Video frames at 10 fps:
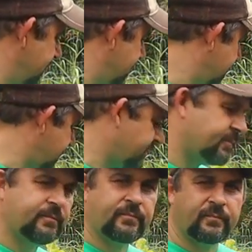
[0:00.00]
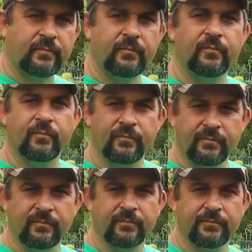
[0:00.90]

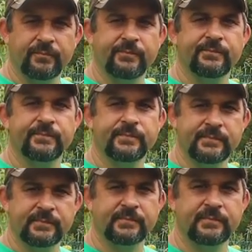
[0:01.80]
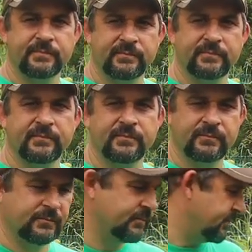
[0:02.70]

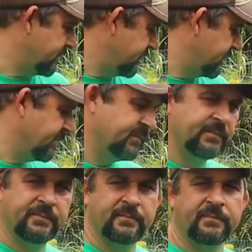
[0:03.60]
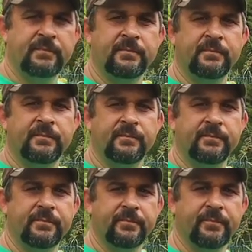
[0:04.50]

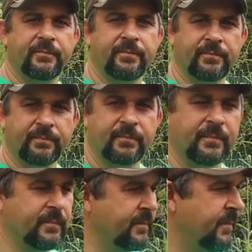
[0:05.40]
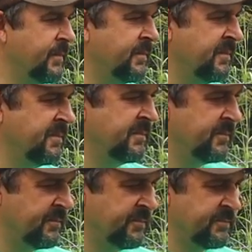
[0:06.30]

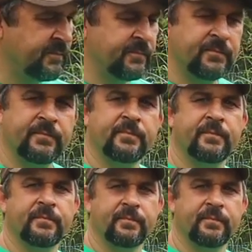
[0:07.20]
[no speech]